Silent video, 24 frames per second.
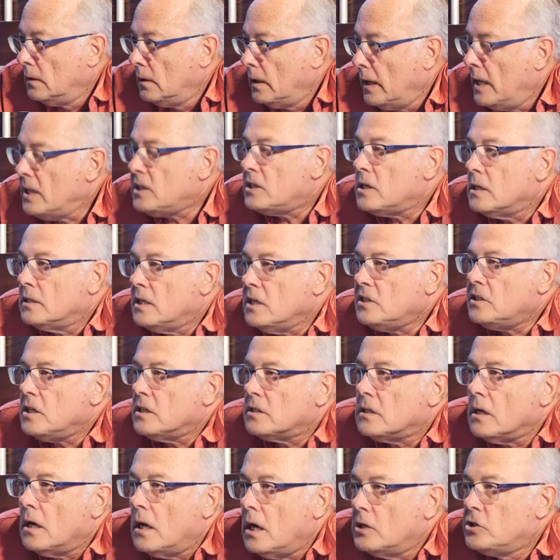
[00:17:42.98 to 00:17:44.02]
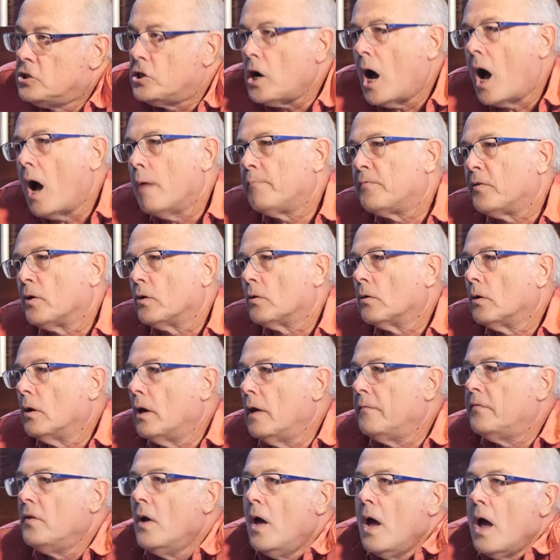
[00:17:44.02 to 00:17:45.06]
It's, this is a, a job for,
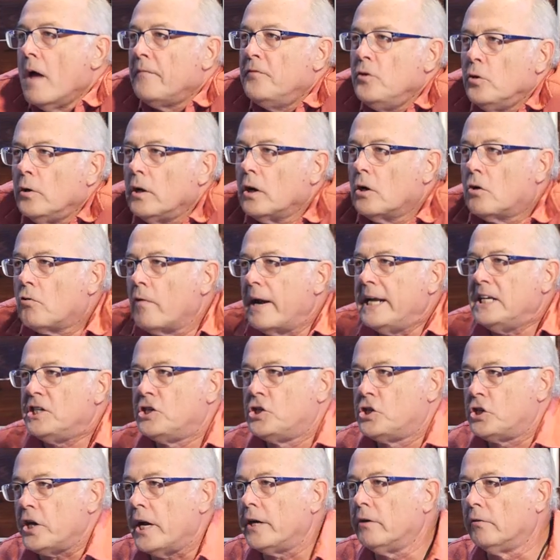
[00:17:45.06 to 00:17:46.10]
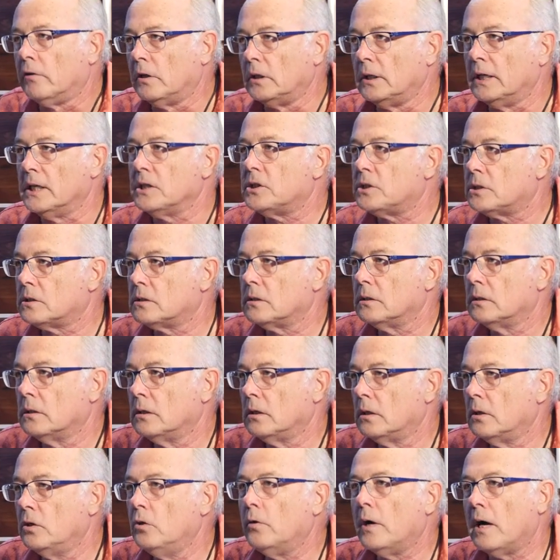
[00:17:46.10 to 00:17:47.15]
if, if you're a great generalist,
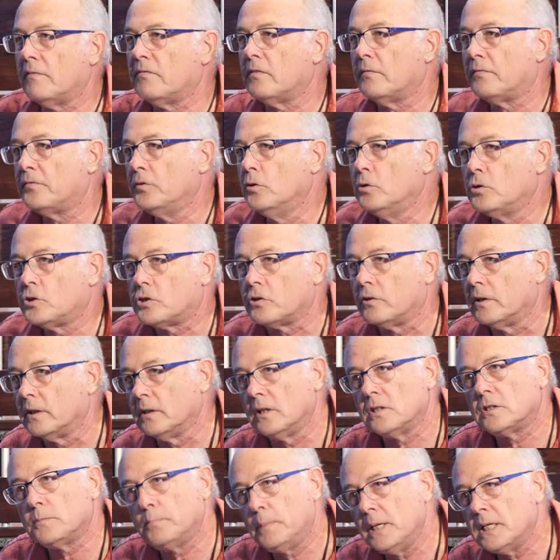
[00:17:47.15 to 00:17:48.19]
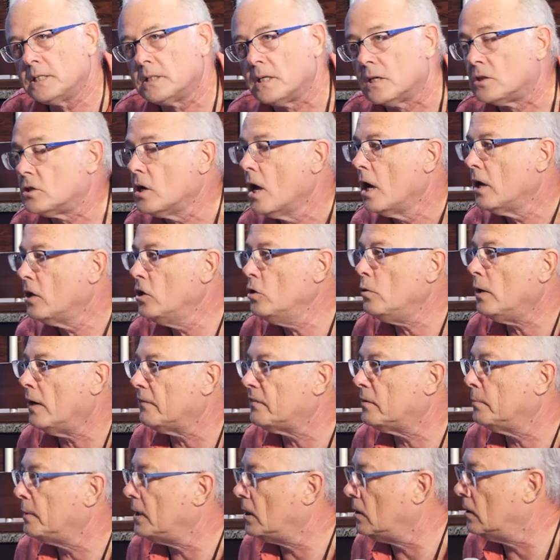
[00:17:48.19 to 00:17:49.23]
you have a future in this business. You have to be